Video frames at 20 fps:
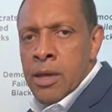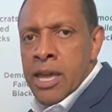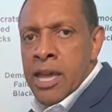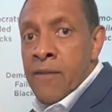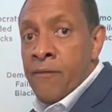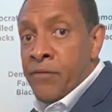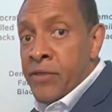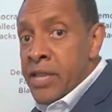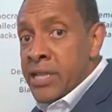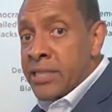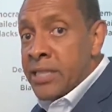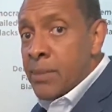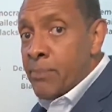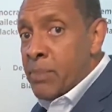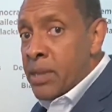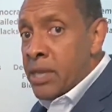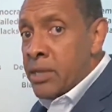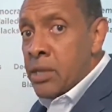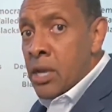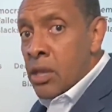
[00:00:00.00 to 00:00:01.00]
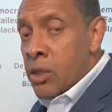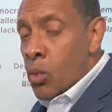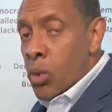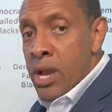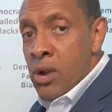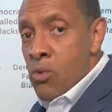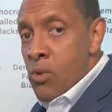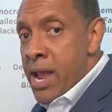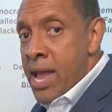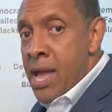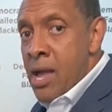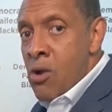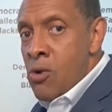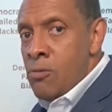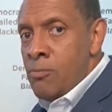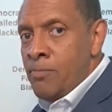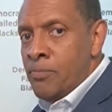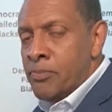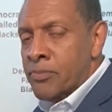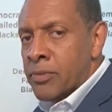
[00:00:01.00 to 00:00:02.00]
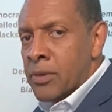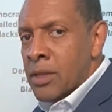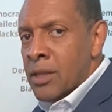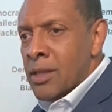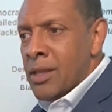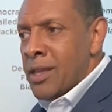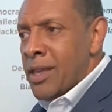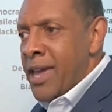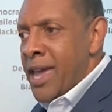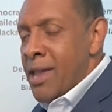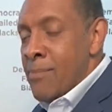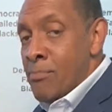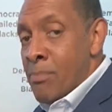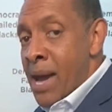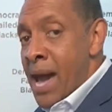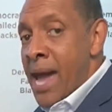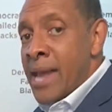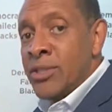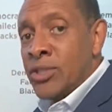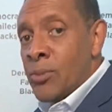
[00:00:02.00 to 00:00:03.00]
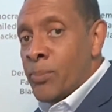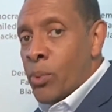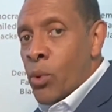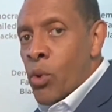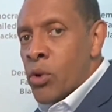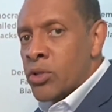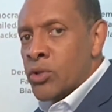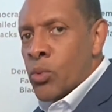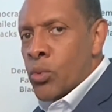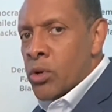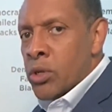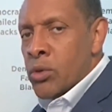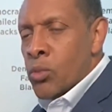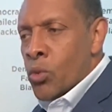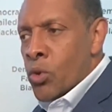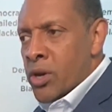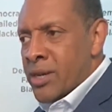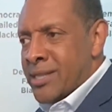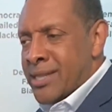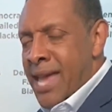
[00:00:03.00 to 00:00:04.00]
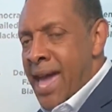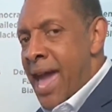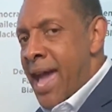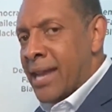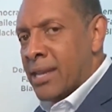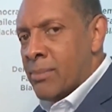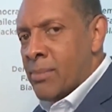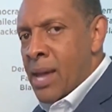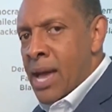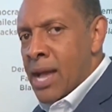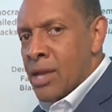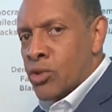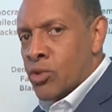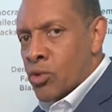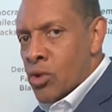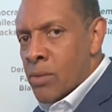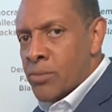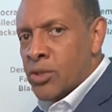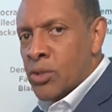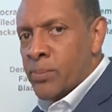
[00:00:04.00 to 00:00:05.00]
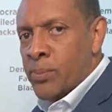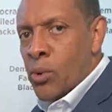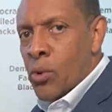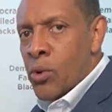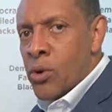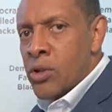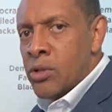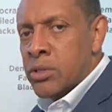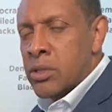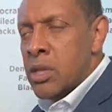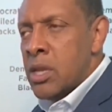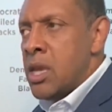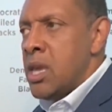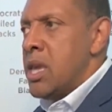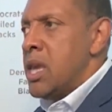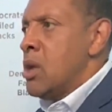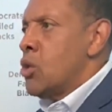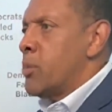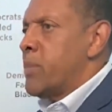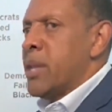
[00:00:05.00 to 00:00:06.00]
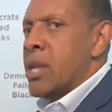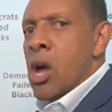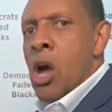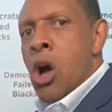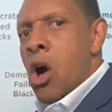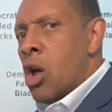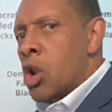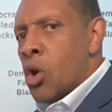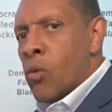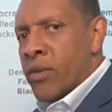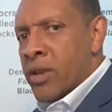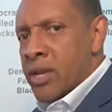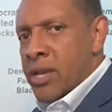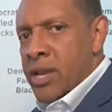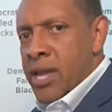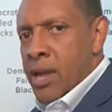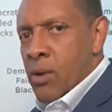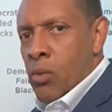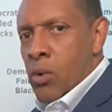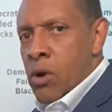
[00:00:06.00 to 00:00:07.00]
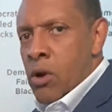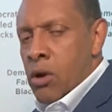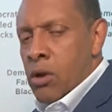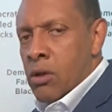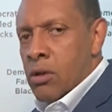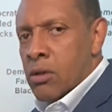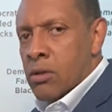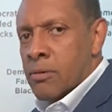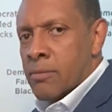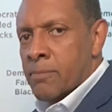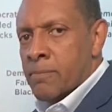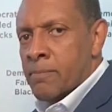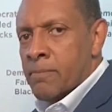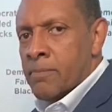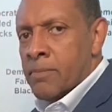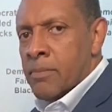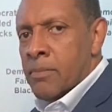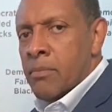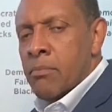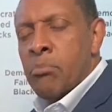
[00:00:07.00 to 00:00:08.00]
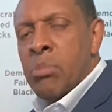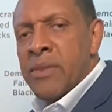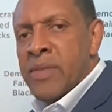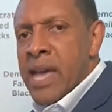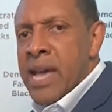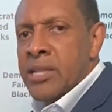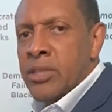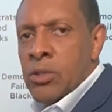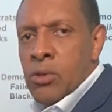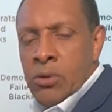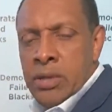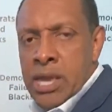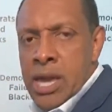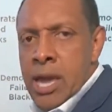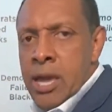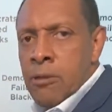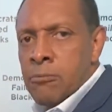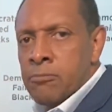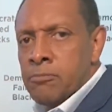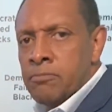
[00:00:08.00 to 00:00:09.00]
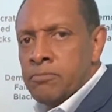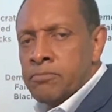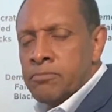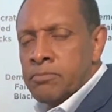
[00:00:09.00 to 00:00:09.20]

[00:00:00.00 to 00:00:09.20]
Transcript: If this had been the other way around and Biden supporters were, were attacked by Trump supporters, it would have been all over the network. But that's okay.